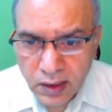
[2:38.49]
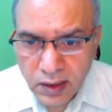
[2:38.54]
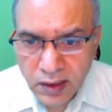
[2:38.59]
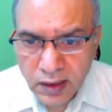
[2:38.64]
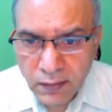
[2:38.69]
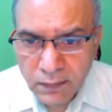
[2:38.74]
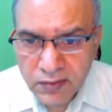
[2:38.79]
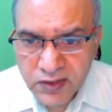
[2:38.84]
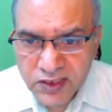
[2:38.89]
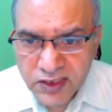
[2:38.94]

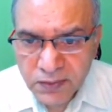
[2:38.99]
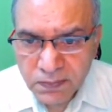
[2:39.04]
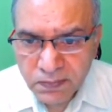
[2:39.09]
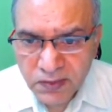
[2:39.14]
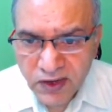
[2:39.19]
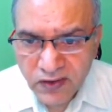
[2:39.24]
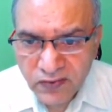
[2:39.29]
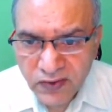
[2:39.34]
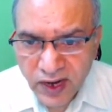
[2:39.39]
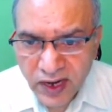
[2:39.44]
If we
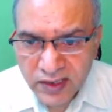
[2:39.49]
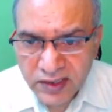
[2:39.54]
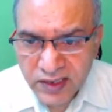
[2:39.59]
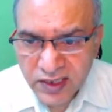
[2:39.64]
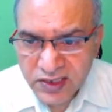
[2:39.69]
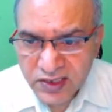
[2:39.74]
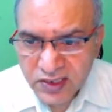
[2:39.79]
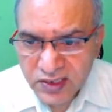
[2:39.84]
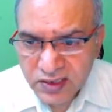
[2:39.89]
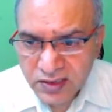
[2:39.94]
simplify
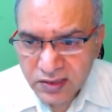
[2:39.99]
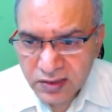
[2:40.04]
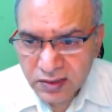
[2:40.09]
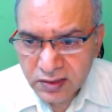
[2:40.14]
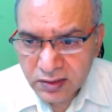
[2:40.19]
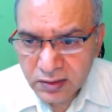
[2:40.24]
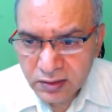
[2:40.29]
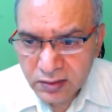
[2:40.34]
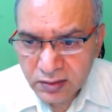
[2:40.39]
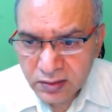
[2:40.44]
this,
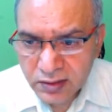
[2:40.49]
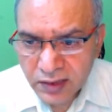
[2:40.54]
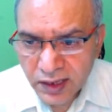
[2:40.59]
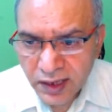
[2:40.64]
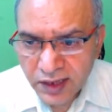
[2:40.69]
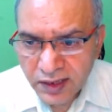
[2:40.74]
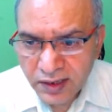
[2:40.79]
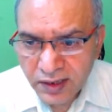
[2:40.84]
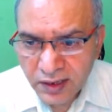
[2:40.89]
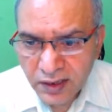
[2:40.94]

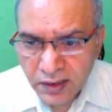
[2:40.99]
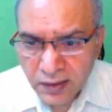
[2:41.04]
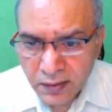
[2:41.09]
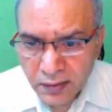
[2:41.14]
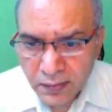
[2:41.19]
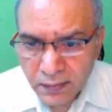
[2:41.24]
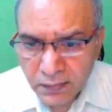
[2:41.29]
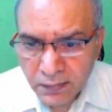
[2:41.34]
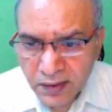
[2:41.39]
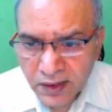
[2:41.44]
then
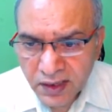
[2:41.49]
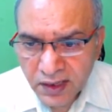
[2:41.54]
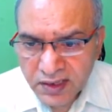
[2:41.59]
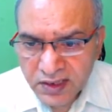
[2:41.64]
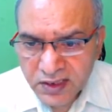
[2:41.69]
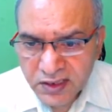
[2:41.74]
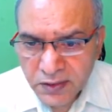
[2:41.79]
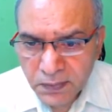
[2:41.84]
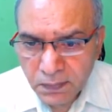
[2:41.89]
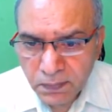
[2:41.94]
we can
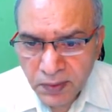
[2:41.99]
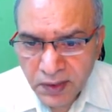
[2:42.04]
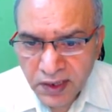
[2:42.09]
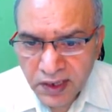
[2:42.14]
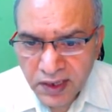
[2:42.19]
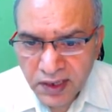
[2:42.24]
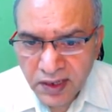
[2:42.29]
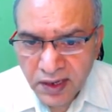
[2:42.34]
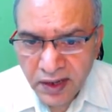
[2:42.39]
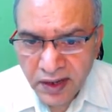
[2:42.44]

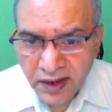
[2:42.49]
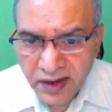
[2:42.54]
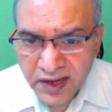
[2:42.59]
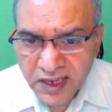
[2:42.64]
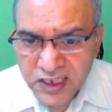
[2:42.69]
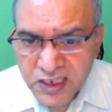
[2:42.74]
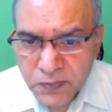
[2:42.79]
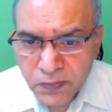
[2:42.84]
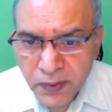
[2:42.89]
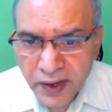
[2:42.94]
simply
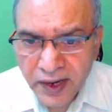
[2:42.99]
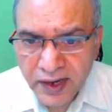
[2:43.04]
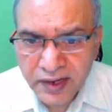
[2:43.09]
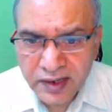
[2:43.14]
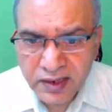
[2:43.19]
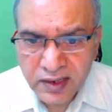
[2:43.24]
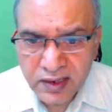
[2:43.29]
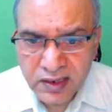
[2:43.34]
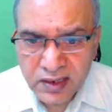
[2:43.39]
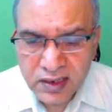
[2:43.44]

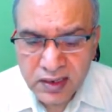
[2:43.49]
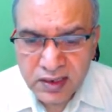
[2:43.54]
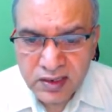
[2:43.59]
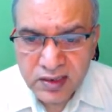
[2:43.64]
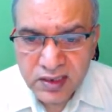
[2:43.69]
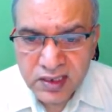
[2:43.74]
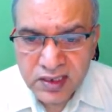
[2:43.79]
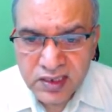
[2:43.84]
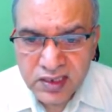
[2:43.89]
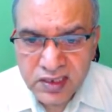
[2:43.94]
expand.
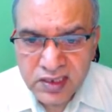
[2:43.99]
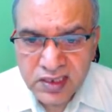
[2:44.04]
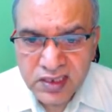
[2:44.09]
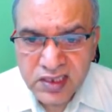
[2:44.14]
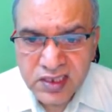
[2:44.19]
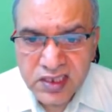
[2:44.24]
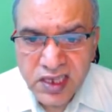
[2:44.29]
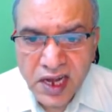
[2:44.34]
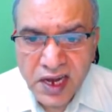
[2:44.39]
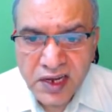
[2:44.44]
This is
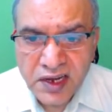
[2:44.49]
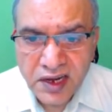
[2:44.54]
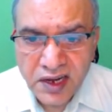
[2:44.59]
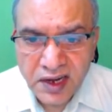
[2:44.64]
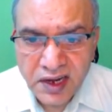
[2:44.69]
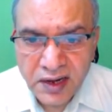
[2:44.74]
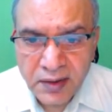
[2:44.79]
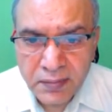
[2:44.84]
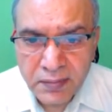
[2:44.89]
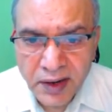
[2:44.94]
sin
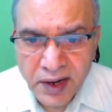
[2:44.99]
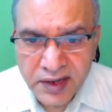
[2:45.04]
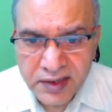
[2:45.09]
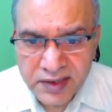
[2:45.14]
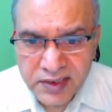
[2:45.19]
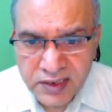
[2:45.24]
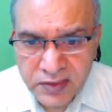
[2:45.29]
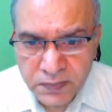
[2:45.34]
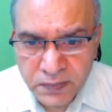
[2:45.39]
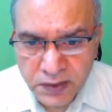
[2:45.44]
A
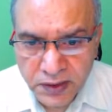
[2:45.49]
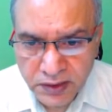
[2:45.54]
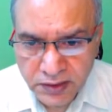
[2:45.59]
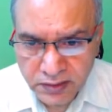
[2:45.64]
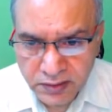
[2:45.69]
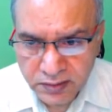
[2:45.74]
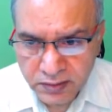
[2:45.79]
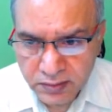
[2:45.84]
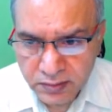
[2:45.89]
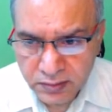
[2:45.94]
minus B.
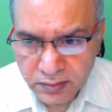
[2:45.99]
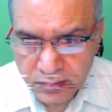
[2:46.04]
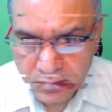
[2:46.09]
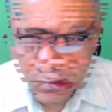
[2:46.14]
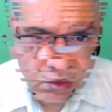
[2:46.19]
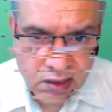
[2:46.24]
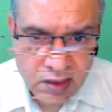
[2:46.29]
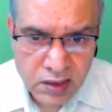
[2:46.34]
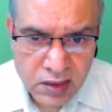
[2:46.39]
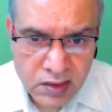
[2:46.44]

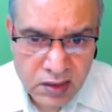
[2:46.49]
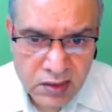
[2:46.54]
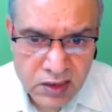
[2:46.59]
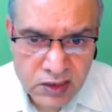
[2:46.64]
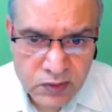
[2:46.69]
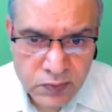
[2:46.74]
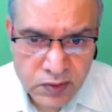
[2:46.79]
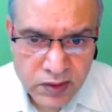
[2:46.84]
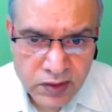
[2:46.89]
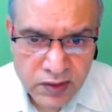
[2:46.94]
This
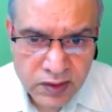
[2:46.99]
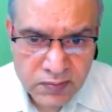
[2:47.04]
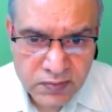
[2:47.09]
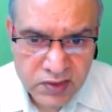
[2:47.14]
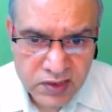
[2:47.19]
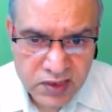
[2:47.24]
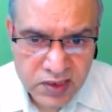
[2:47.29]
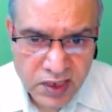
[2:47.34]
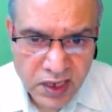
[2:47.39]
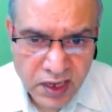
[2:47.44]
becomes
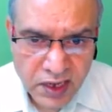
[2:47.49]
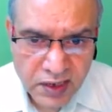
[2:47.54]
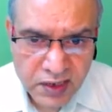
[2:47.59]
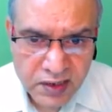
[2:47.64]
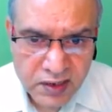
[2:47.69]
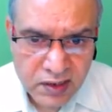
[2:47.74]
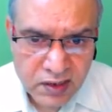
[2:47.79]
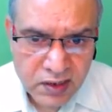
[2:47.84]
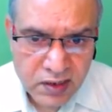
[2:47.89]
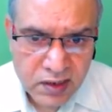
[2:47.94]

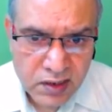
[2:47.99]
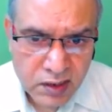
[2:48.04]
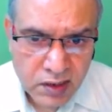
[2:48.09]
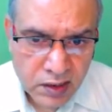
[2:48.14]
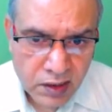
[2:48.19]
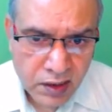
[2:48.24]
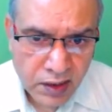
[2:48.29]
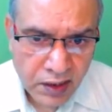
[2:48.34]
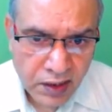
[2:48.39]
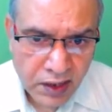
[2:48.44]
sin
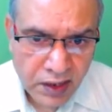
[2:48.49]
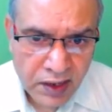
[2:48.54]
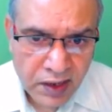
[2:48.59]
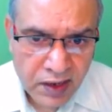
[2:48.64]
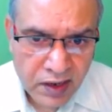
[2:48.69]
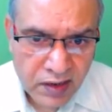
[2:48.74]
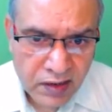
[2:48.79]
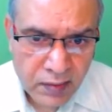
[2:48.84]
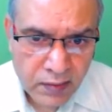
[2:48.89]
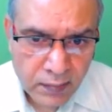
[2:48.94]
A
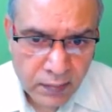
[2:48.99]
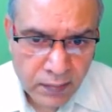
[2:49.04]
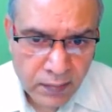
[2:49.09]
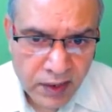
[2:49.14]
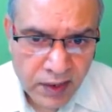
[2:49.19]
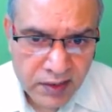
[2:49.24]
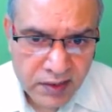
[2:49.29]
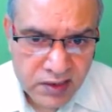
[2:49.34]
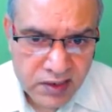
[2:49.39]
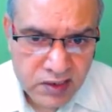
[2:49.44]

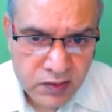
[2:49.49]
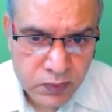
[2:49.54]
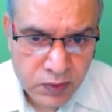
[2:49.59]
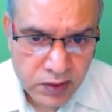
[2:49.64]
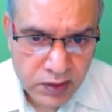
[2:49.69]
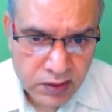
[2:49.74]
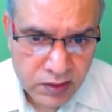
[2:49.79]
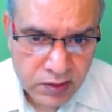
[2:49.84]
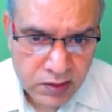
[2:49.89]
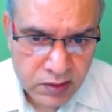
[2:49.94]
minus B.
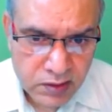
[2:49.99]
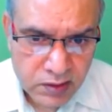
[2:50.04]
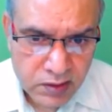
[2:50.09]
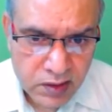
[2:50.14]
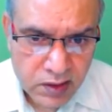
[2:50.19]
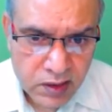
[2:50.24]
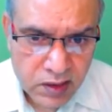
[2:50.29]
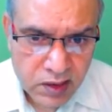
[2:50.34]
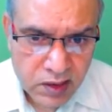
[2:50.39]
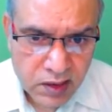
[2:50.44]

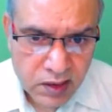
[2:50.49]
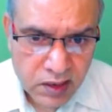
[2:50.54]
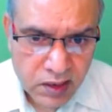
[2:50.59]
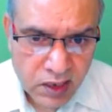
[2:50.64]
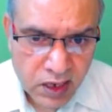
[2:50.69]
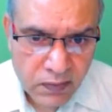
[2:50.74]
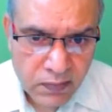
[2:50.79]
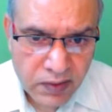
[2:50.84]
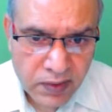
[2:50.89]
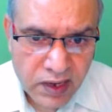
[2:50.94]

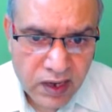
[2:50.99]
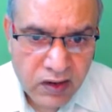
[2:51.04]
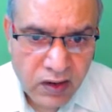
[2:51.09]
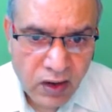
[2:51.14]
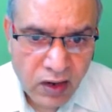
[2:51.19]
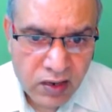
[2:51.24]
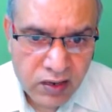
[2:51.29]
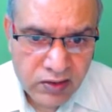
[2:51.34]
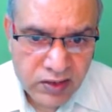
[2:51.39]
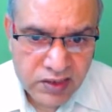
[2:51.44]
If we
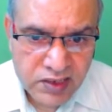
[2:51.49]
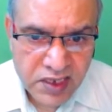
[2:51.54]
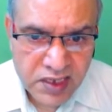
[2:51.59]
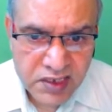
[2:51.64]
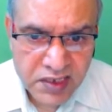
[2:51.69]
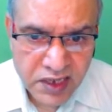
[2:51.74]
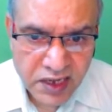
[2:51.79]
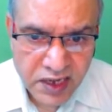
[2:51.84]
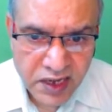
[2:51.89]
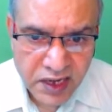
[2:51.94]
call this as
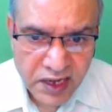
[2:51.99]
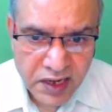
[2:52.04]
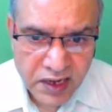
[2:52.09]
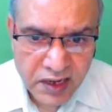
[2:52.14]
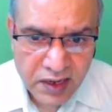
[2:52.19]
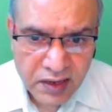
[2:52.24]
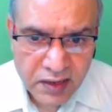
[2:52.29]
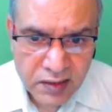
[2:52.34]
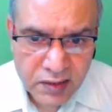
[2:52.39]
A